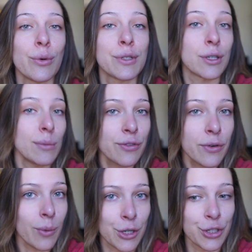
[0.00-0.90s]
you so much
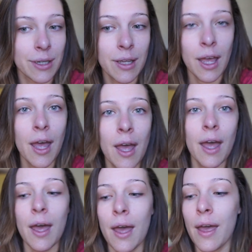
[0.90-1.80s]
for watching,
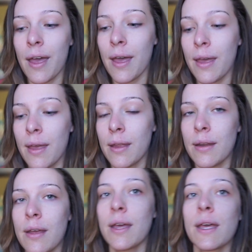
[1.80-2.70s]

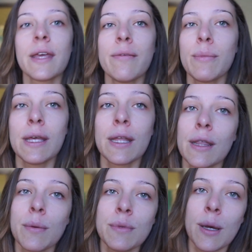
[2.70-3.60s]
and give me a
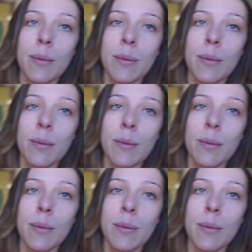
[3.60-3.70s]
thumbs